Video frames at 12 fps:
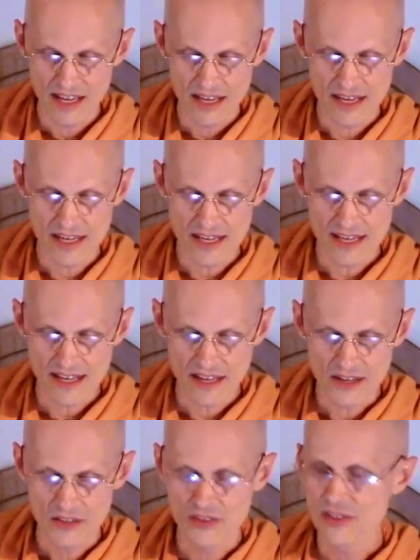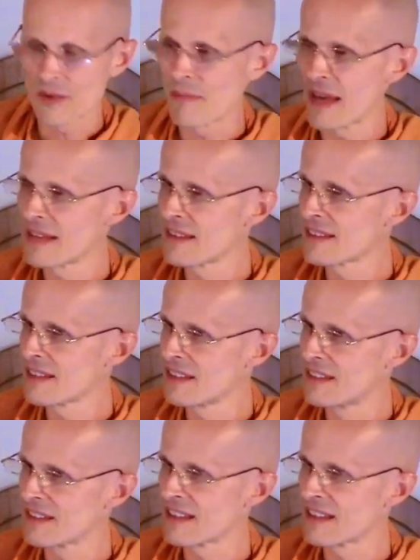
He cemented